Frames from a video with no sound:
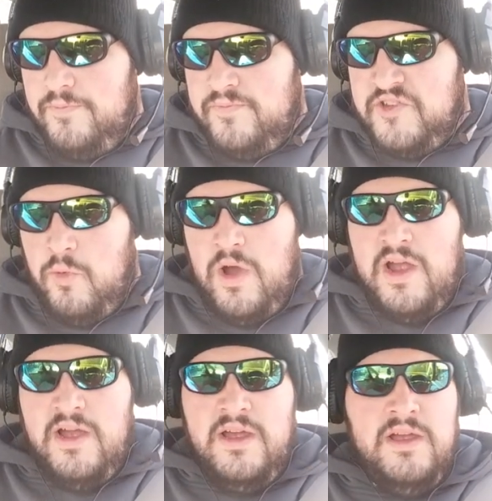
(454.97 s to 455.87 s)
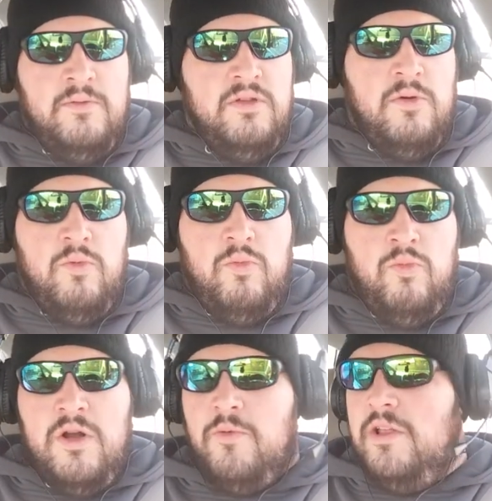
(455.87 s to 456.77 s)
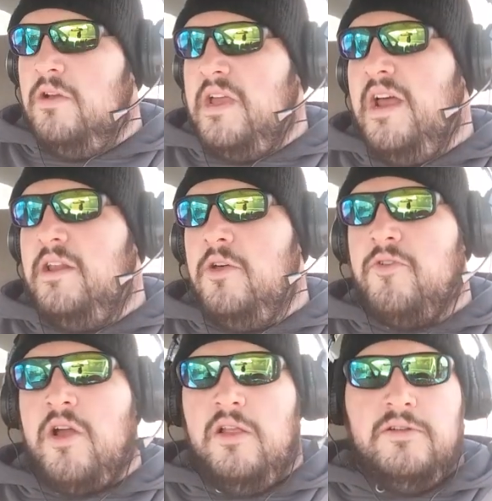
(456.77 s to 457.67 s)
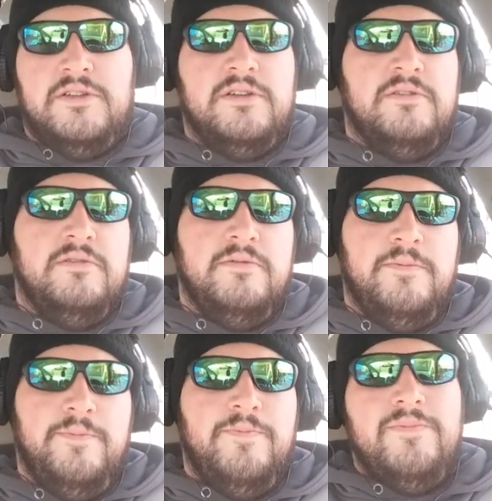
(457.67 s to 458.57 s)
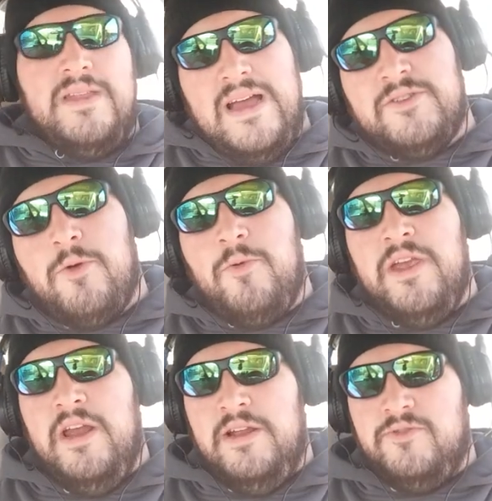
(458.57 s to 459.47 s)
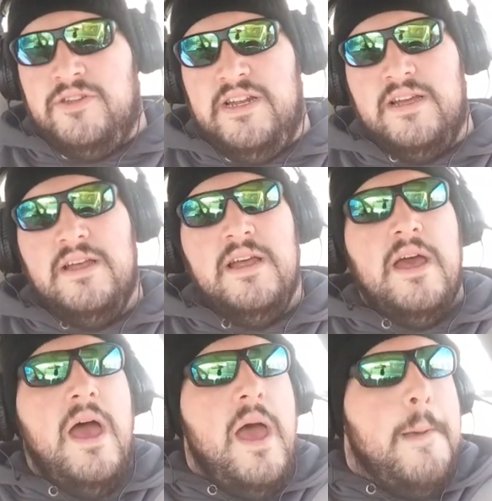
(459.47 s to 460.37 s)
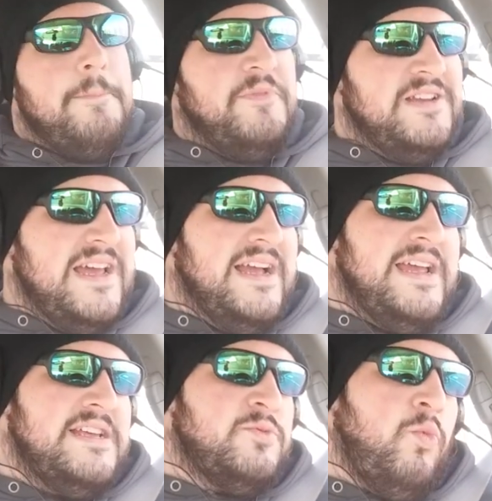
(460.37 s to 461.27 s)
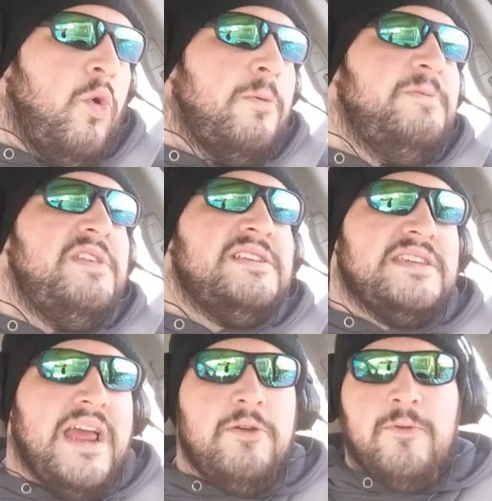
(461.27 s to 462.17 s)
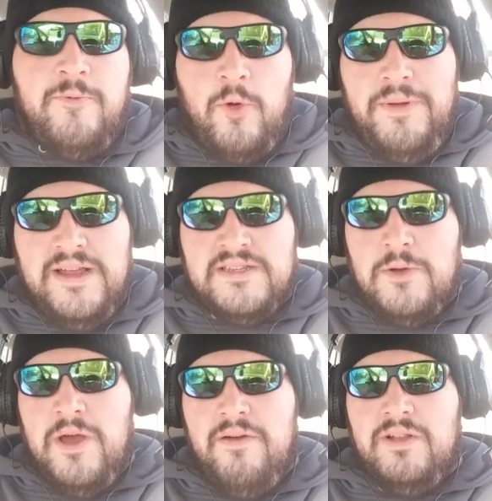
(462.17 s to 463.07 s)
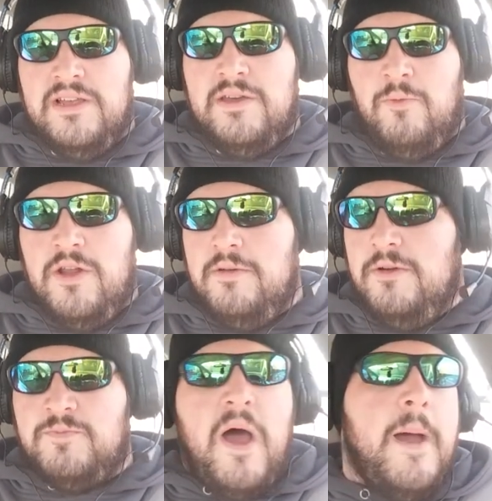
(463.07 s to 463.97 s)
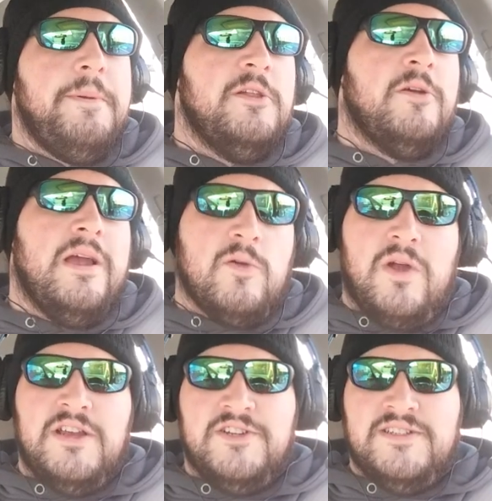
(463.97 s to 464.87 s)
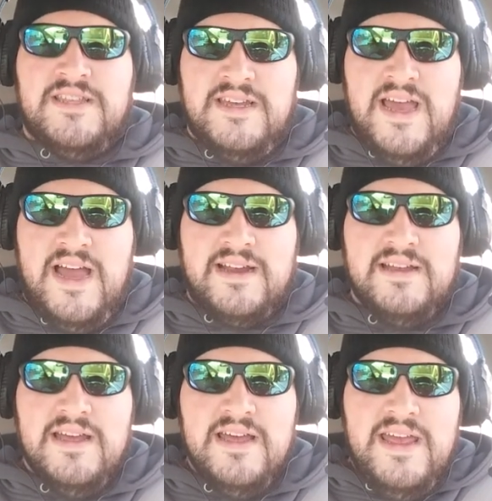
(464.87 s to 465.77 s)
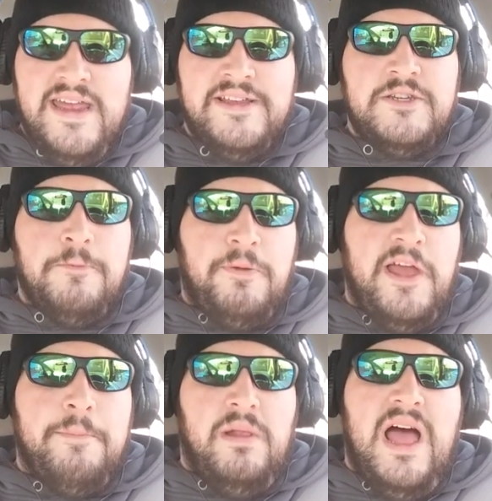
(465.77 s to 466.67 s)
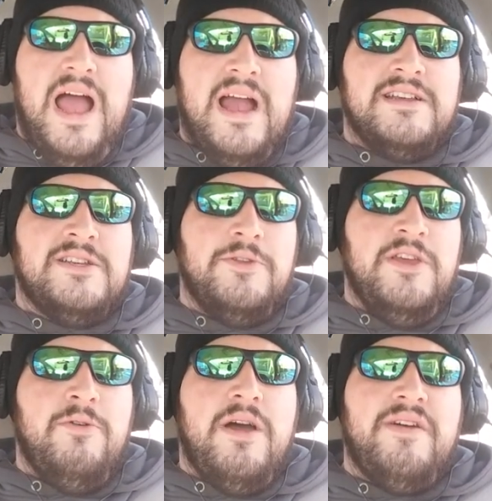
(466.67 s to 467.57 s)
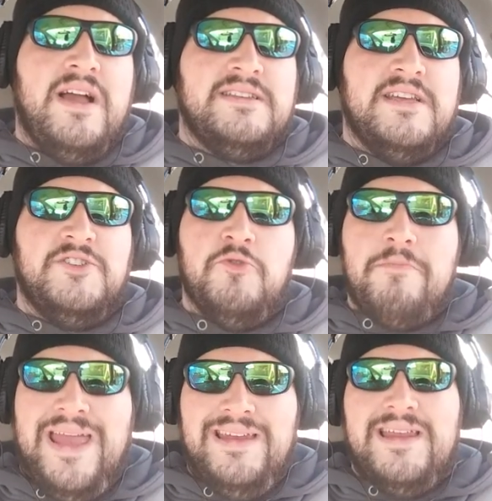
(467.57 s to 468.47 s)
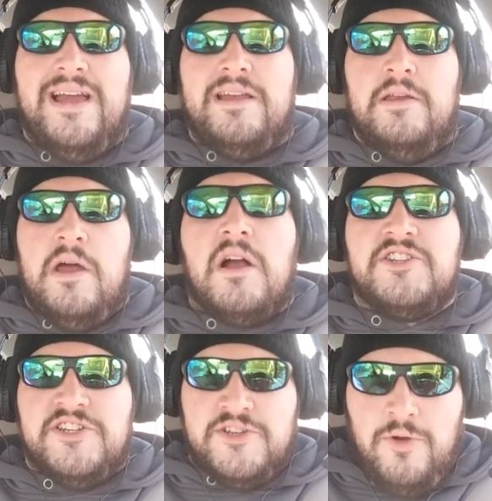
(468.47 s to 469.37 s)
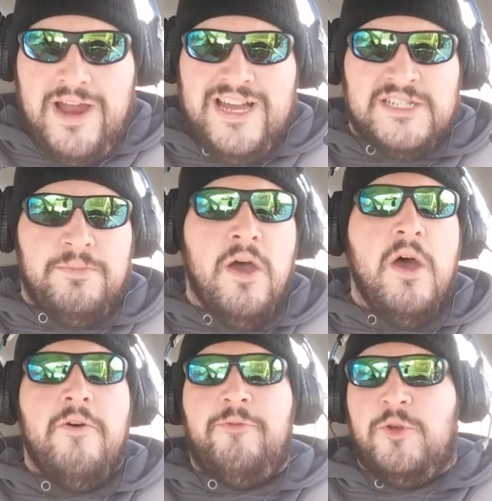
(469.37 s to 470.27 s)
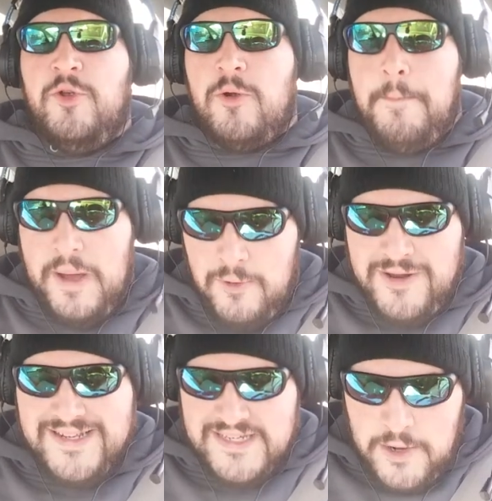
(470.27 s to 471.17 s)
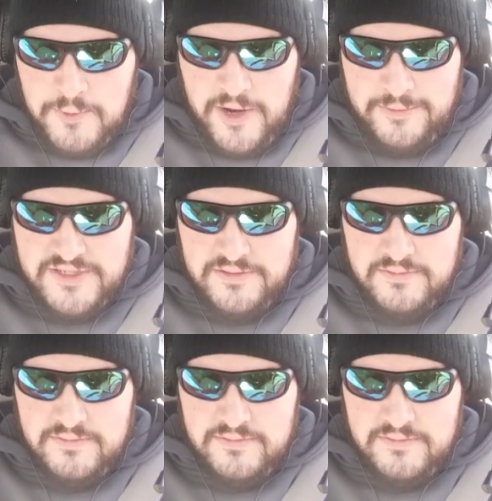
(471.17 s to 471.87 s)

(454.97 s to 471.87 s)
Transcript: So what do we look at in other colors? That's where we get interesting. The deck has warped the standard format so heavily that one of the most popular iterations of the deck is to play black so that you have access to main deck Noxious Grasp for your opponent's Okos.